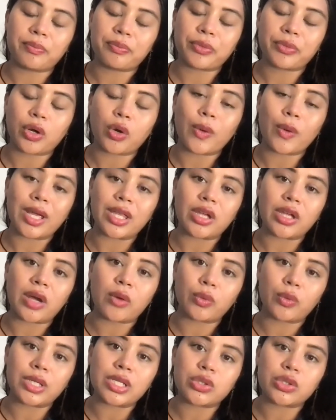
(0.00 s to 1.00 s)
away that
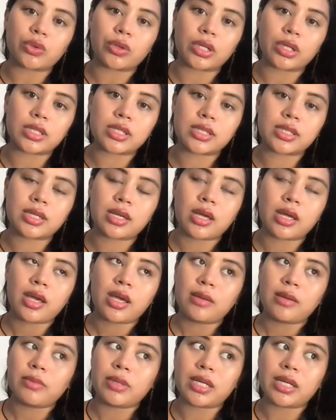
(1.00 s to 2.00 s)
resource,
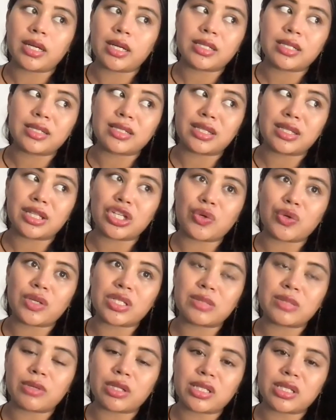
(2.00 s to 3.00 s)
because the US
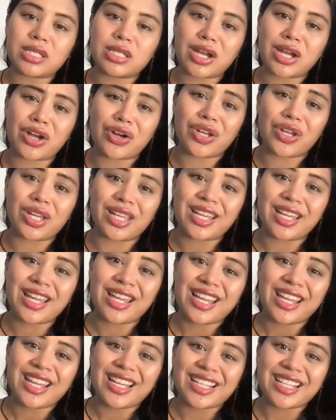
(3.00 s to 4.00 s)
military
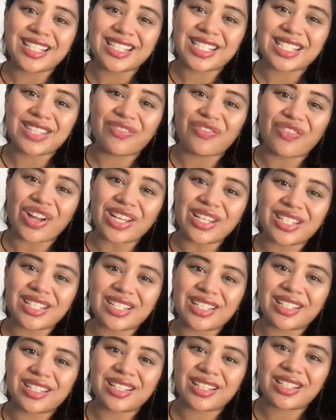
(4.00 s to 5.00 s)
is
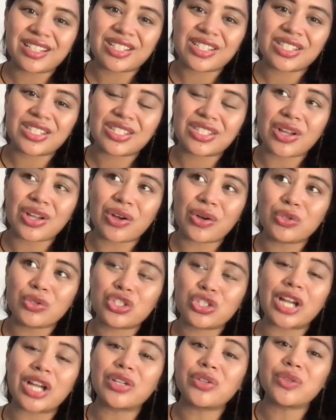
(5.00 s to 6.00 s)
funded so
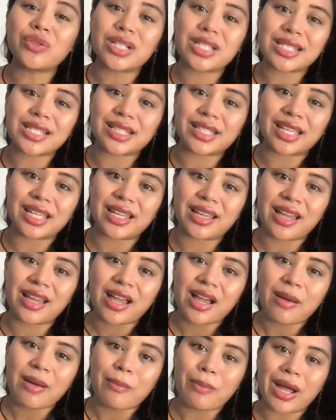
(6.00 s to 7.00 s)
generously
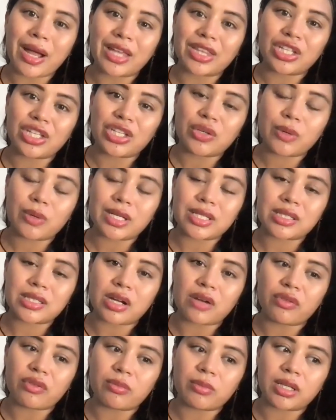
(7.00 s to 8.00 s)
by the US
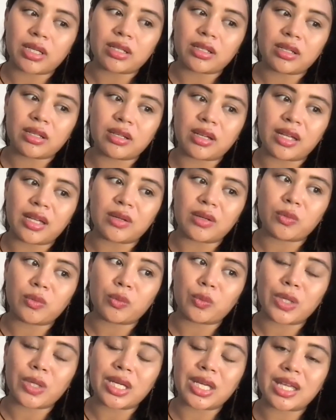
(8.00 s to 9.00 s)
government, and
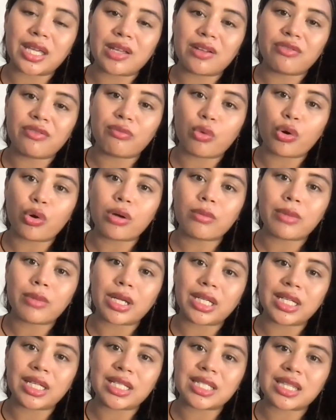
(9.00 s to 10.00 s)
we give more
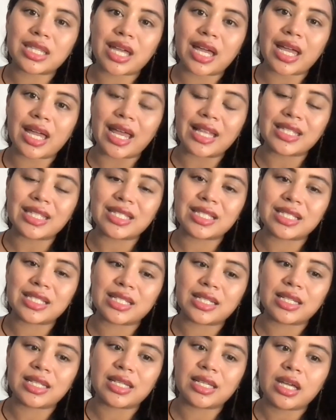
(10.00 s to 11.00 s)
money to that
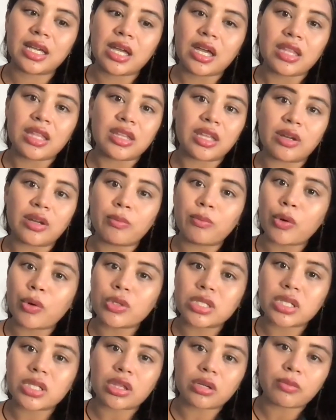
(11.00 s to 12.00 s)
entity than most
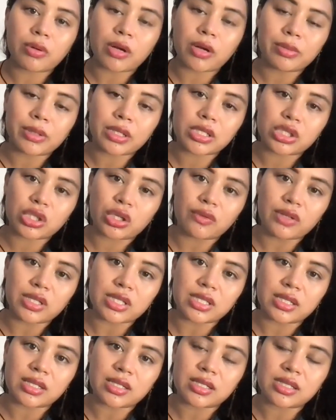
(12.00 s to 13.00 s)
other public
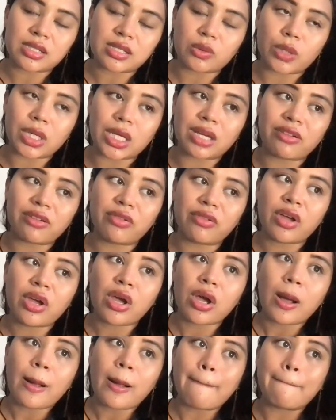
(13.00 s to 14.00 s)
services, and we give
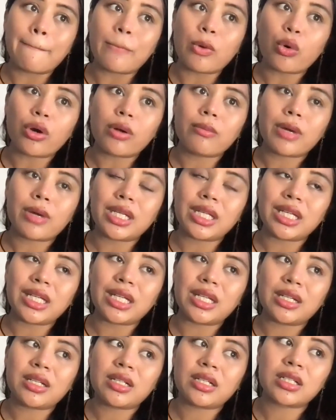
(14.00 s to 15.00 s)
more
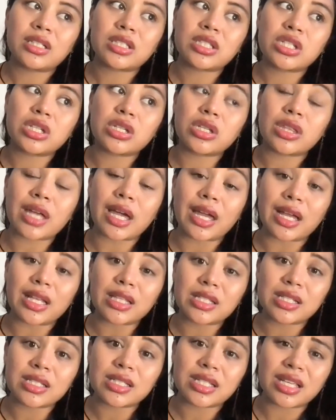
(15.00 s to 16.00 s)
money to that
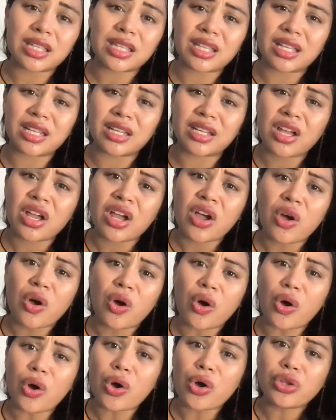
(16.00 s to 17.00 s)
entity than
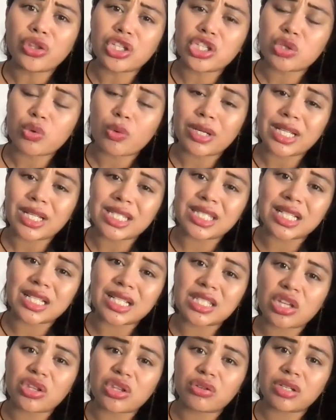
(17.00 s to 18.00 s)
all the 26
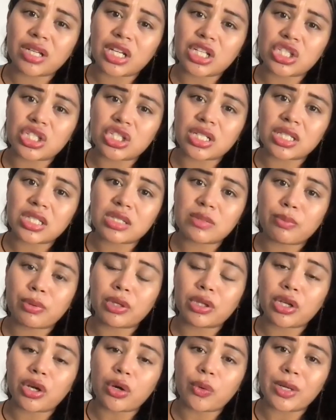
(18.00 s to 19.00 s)
other nations
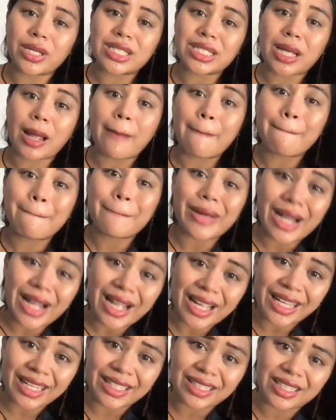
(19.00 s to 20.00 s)
below us
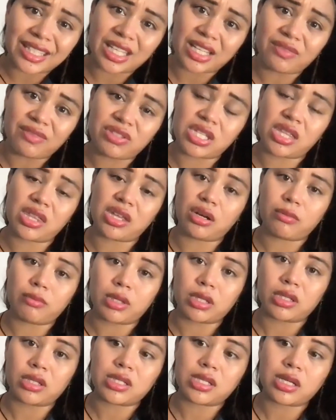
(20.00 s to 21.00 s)
combined give to their
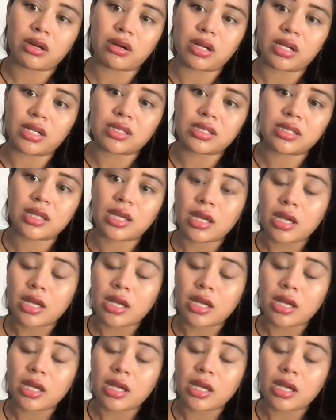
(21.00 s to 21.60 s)
militaries.